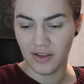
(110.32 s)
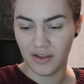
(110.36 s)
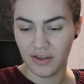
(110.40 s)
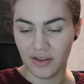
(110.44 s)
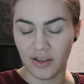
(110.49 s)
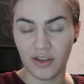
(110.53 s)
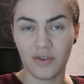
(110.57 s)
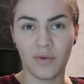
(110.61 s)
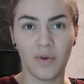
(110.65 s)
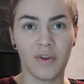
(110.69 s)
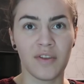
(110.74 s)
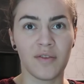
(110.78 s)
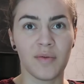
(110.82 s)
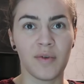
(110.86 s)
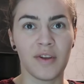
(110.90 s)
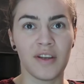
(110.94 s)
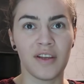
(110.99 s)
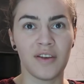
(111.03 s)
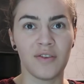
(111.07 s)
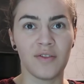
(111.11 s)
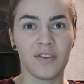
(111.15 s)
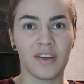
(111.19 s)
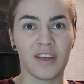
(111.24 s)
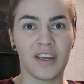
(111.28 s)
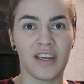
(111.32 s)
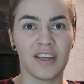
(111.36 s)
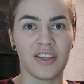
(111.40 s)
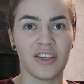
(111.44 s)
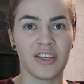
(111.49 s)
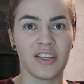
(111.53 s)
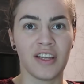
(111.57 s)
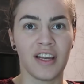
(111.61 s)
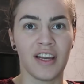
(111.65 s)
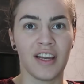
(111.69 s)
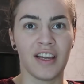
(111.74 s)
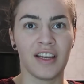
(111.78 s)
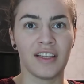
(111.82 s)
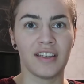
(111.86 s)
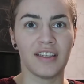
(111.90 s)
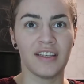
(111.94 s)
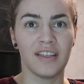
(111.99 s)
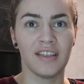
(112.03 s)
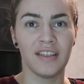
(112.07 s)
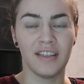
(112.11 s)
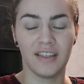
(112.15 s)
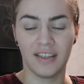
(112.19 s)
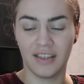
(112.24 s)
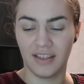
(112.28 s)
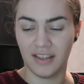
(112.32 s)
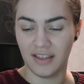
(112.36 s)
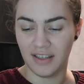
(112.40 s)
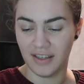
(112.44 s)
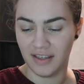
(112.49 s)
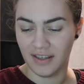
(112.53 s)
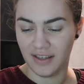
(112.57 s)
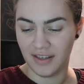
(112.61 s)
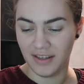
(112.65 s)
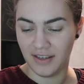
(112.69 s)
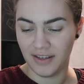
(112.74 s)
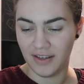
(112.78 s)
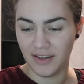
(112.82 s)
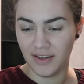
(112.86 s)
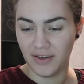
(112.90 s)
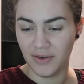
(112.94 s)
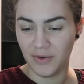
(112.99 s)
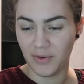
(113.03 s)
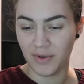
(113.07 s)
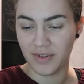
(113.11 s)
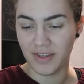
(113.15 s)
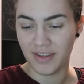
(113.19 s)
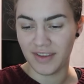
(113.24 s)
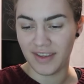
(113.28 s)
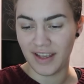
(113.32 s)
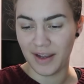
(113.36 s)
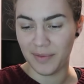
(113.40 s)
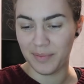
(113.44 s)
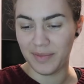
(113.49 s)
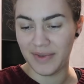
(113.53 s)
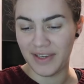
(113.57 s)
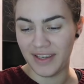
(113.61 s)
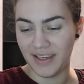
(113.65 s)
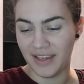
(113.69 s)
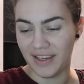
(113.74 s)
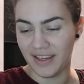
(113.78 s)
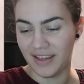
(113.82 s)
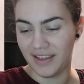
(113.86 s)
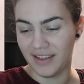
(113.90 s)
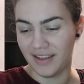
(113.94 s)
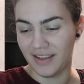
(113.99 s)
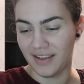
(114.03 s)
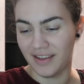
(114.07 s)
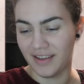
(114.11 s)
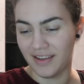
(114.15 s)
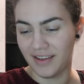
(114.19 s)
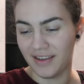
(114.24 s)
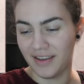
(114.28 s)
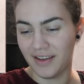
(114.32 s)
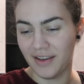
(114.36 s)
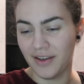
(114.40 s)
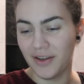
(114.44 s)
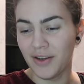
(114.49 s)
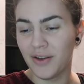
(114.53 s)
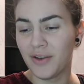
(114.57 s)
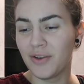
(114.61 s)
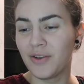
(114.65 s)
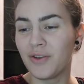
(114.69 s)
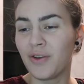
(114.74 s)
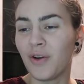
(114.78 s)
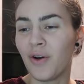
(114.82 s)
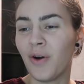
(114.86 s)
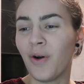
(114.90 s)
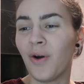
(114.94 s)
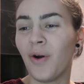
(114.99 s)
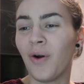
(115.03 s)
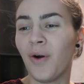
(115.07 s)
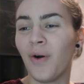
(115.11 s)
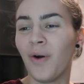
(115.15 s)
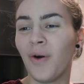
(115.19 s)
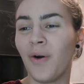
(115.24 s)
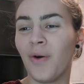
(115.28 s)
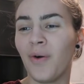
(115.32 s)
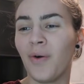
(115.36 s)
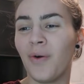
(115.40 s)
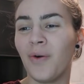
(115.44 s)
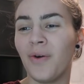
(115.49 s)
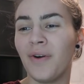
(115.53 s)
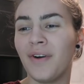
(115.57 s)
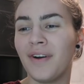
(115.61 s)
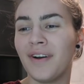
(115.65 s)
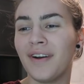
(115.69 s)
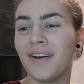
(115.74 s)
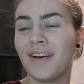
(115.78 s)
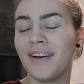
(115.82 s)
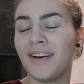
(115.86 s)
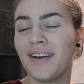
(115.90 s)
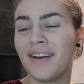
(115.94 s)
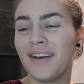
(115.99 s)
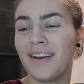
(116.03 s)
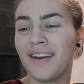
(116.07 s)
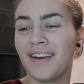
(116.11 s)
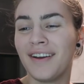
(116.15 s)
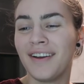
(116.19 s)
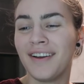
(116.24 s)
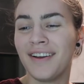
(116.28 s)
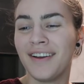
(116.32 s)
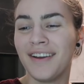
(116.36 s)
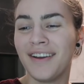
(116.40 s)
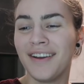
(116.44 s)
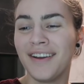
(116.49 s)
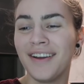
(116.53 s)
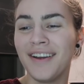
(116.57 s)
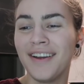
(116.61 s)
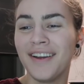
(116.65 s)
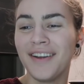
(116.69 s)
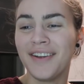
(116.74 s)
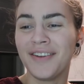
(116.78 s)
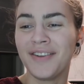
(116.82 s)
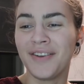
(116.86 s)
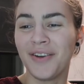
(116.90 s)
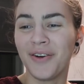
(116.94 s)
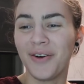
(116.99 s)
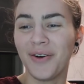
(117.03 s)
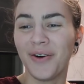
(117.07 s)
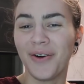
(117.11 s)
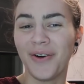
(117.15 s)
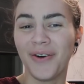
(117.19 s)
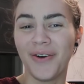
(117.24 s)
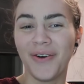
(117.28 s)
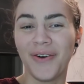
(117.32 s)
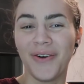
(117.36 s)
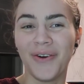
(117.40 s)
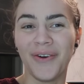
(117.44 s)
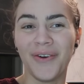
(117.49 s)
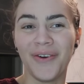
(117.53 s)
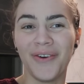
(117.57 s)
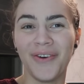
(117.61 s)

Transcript: Just wants me to use a KitchenAid. What does that mean? No! No!